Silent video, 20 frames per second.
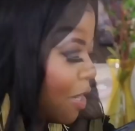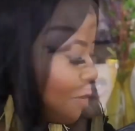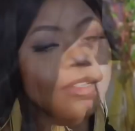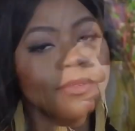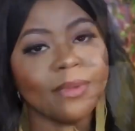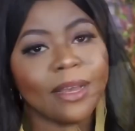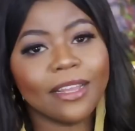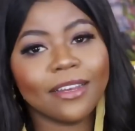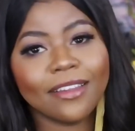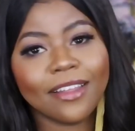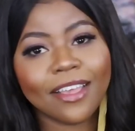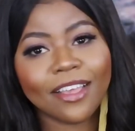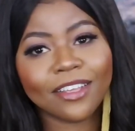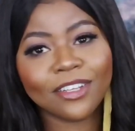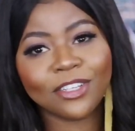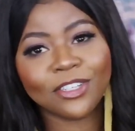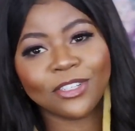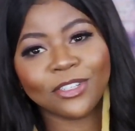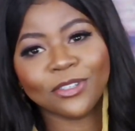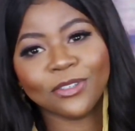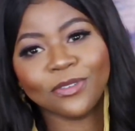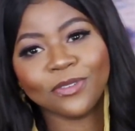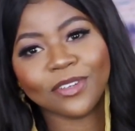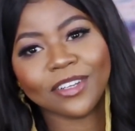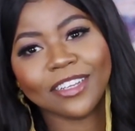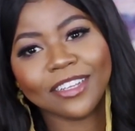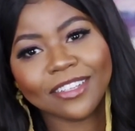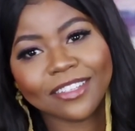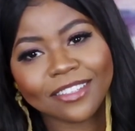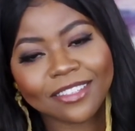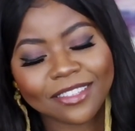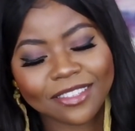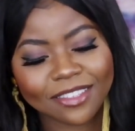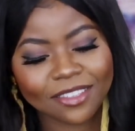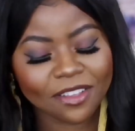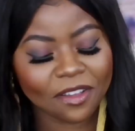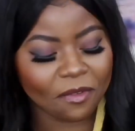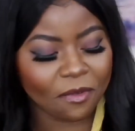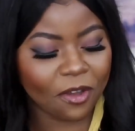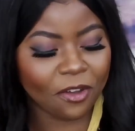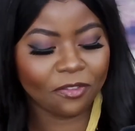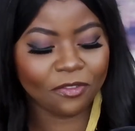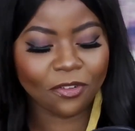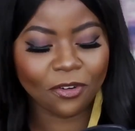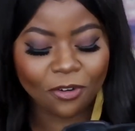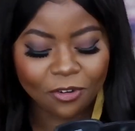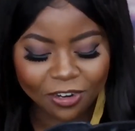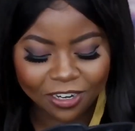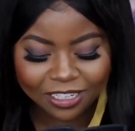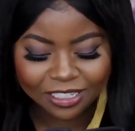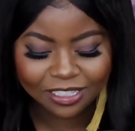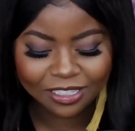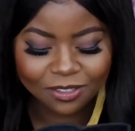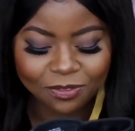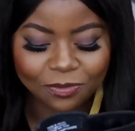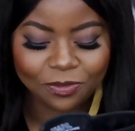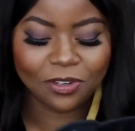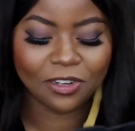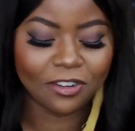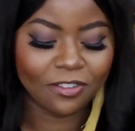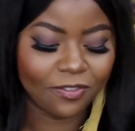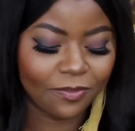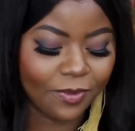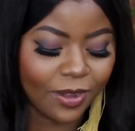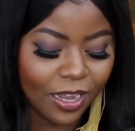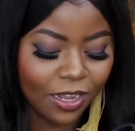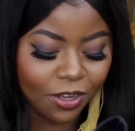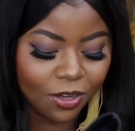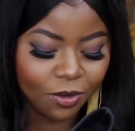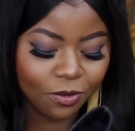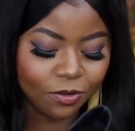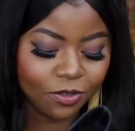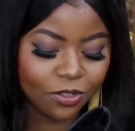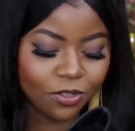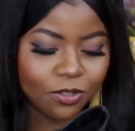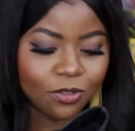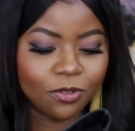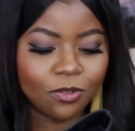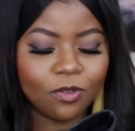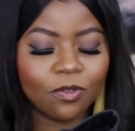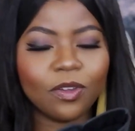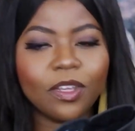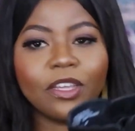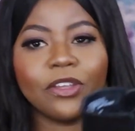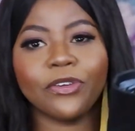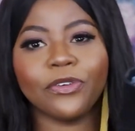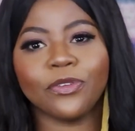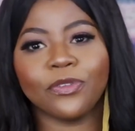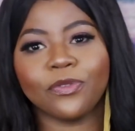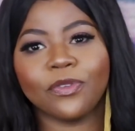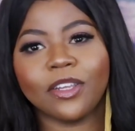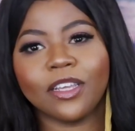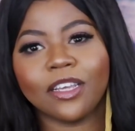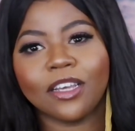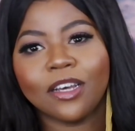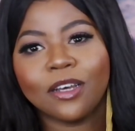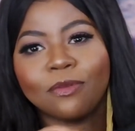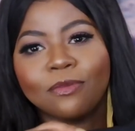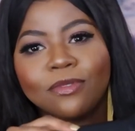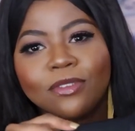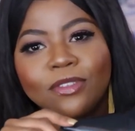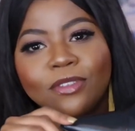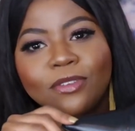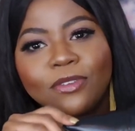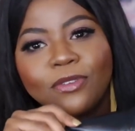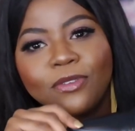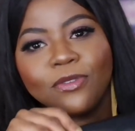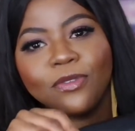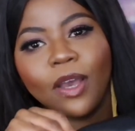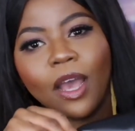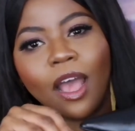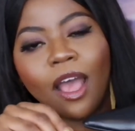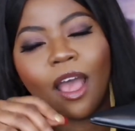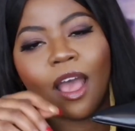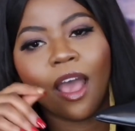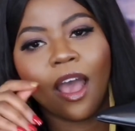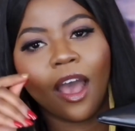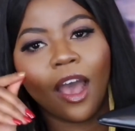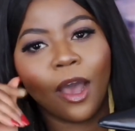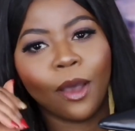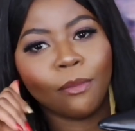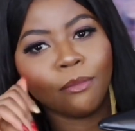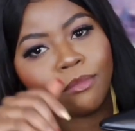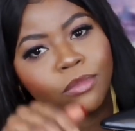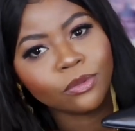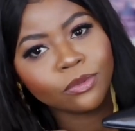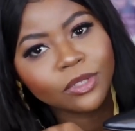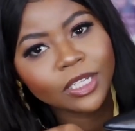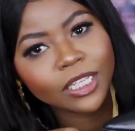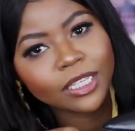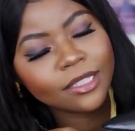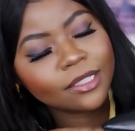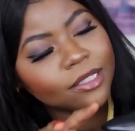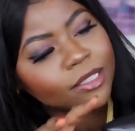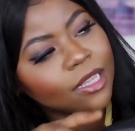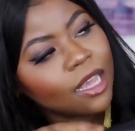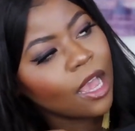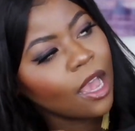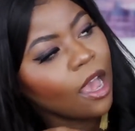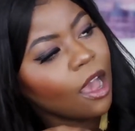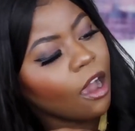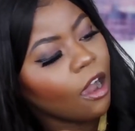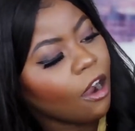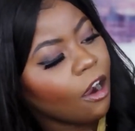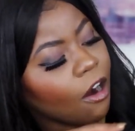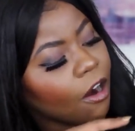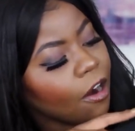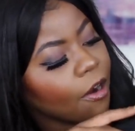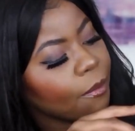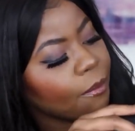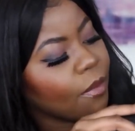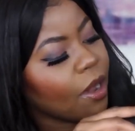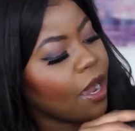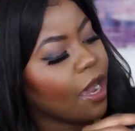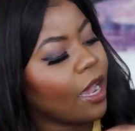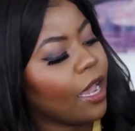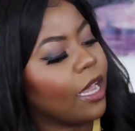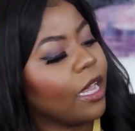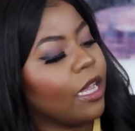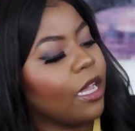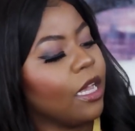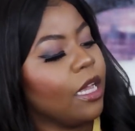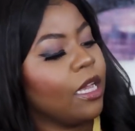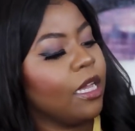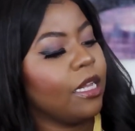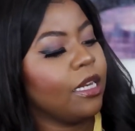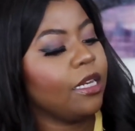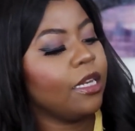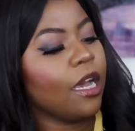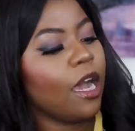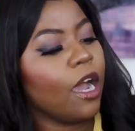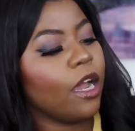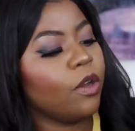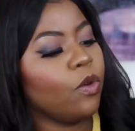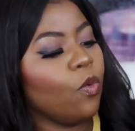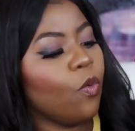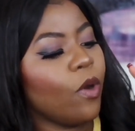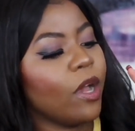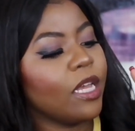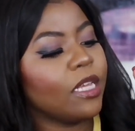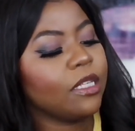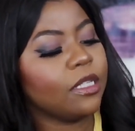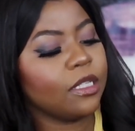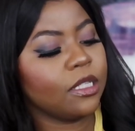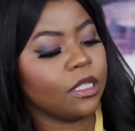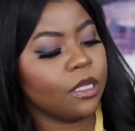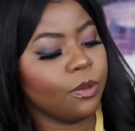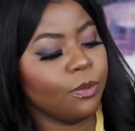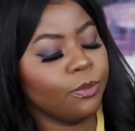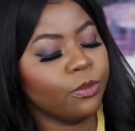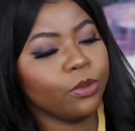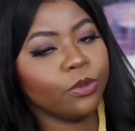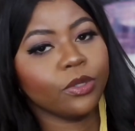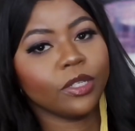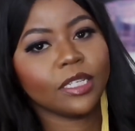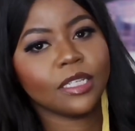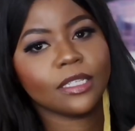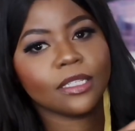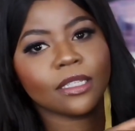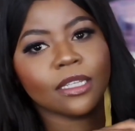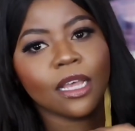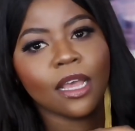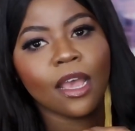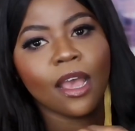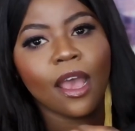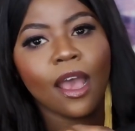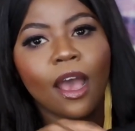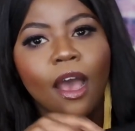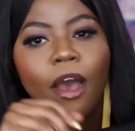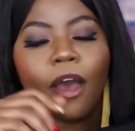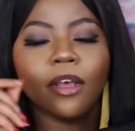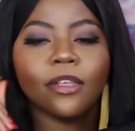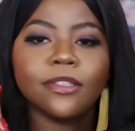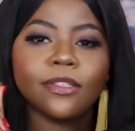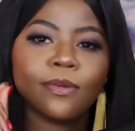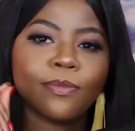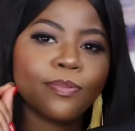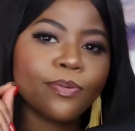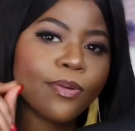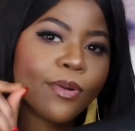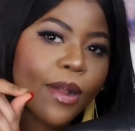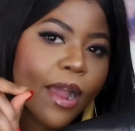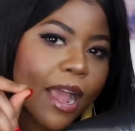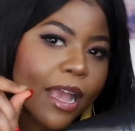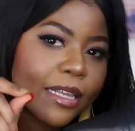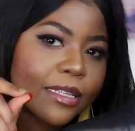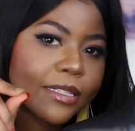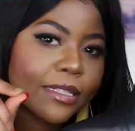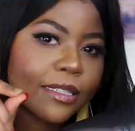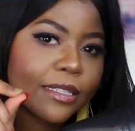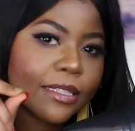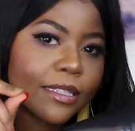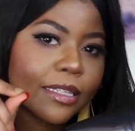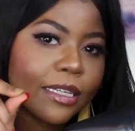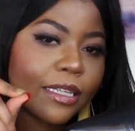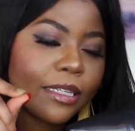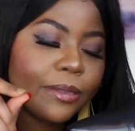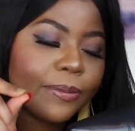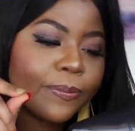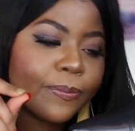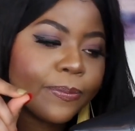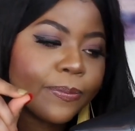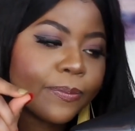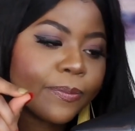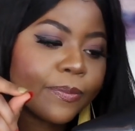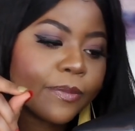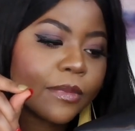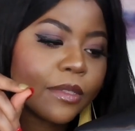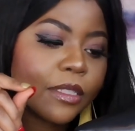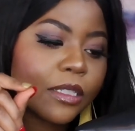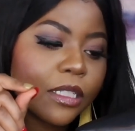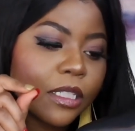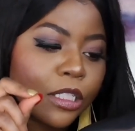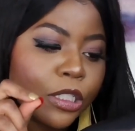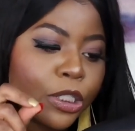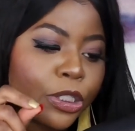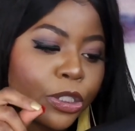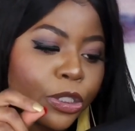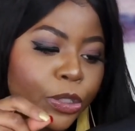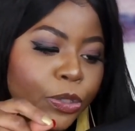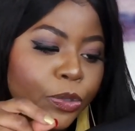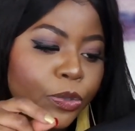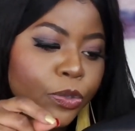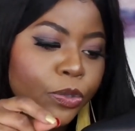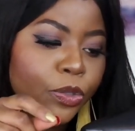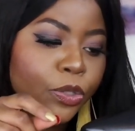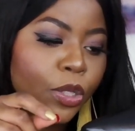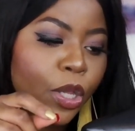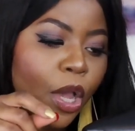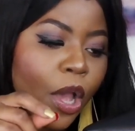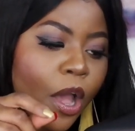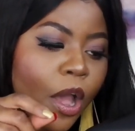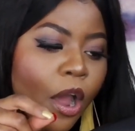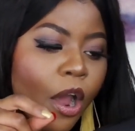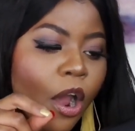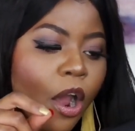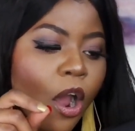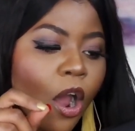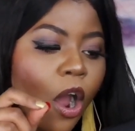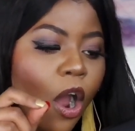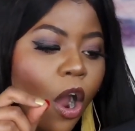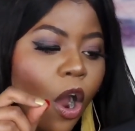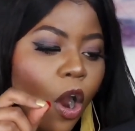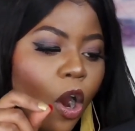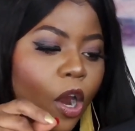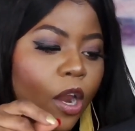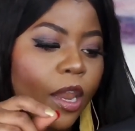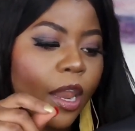my next shoe is, of course, one of my go-to heels when it comes to booties are my non-west booties. Surprisingly, these shoes are